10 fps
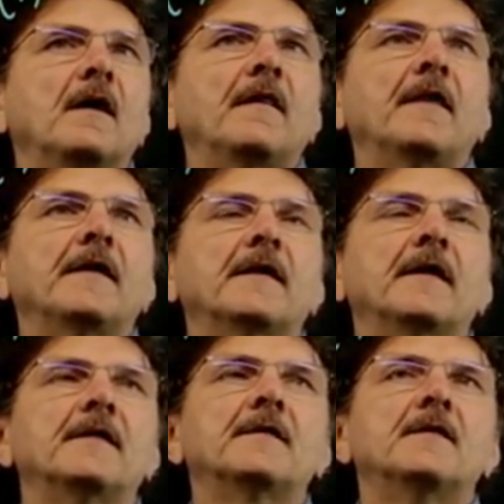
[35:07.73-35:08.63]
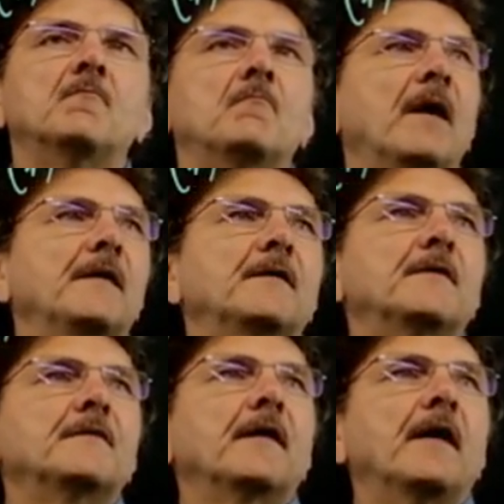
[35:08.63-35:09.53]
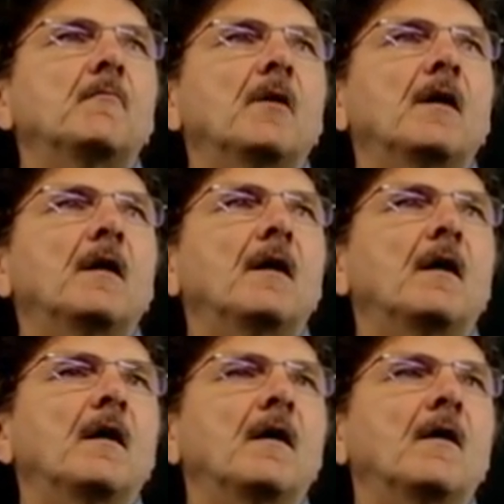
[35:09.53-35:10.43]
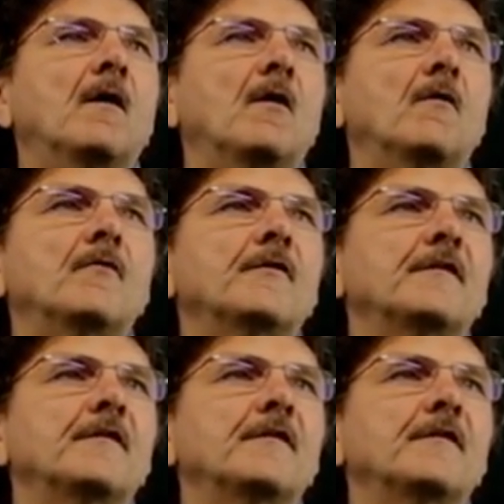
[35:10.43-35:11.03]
and I get minus m over